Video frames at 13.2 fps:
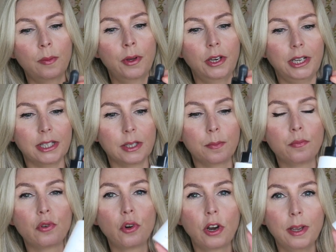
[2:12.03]
Armani. It's a
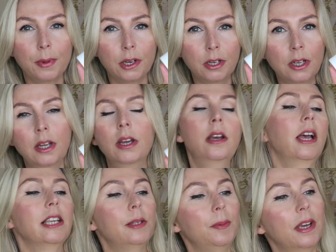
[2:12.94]
primer,
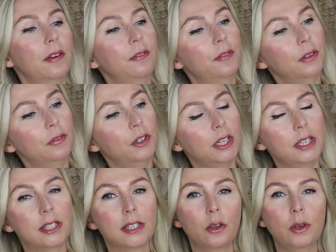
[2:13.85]
SPF
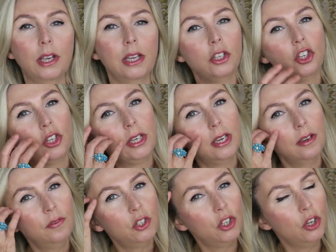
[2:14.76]
50, so it
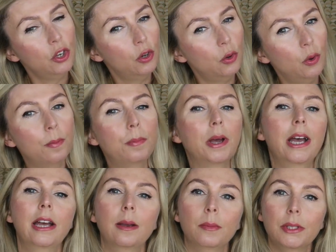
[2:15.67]
gives you
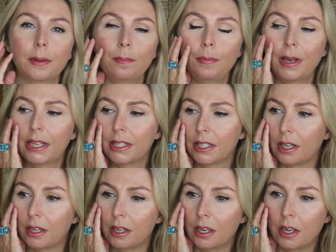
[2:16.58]
perhaps a
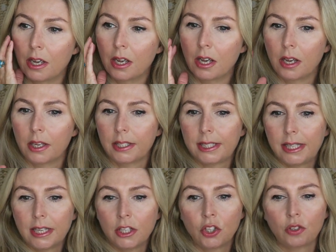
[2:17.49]
better
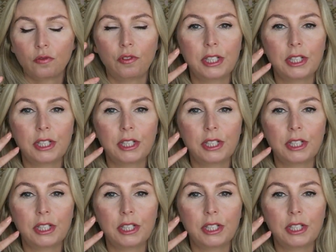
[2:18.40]
skin to